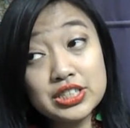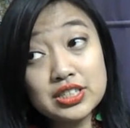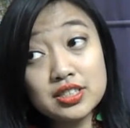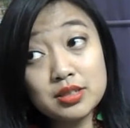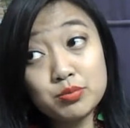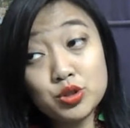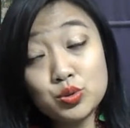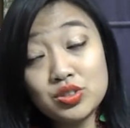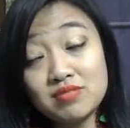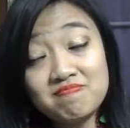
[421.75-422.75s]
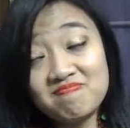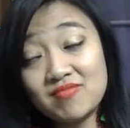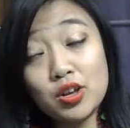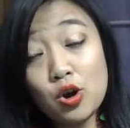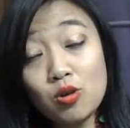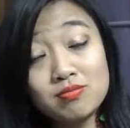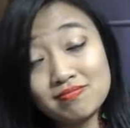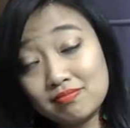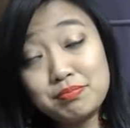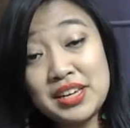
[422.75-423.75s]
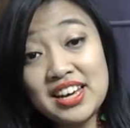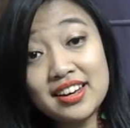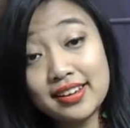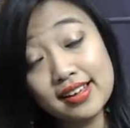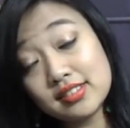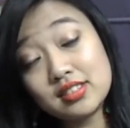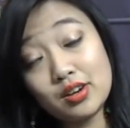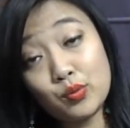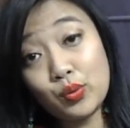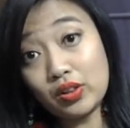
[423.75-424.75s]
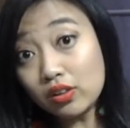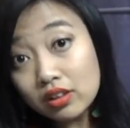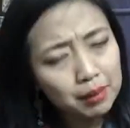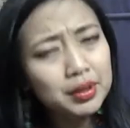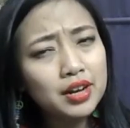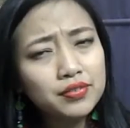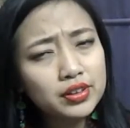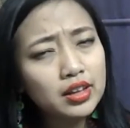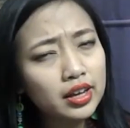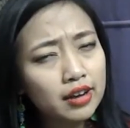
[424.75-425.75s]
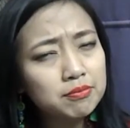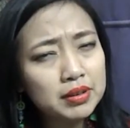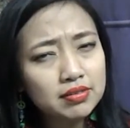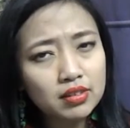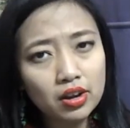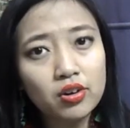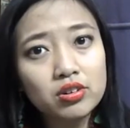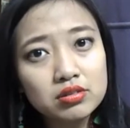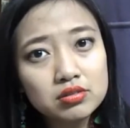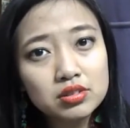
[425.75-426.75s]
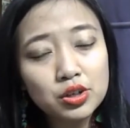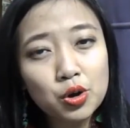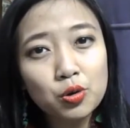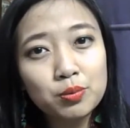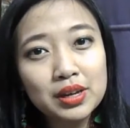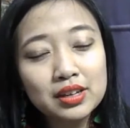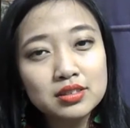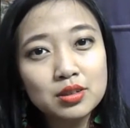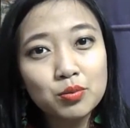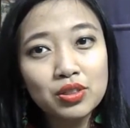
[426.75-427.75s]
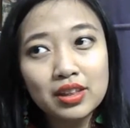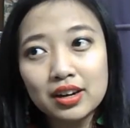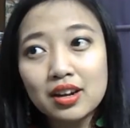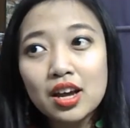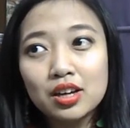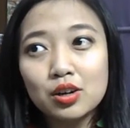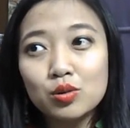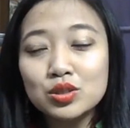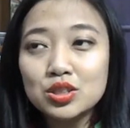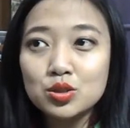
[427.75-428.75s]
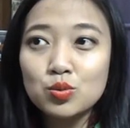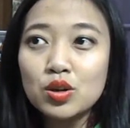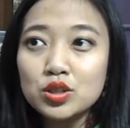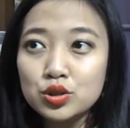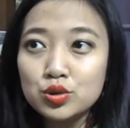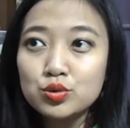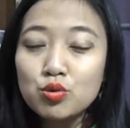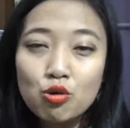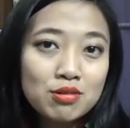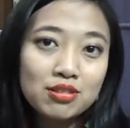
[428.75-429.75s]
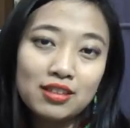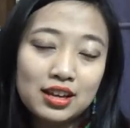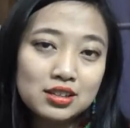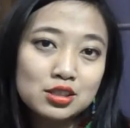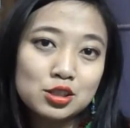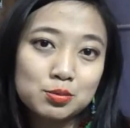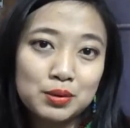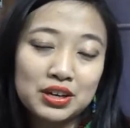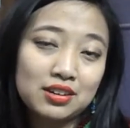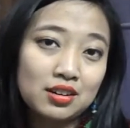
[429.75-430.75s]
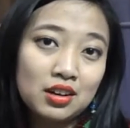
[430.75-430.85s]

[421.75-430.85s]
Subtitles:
just seemed to, be against their will. I mean, I feel like I've been there. Being someone that, just want to do normal things, but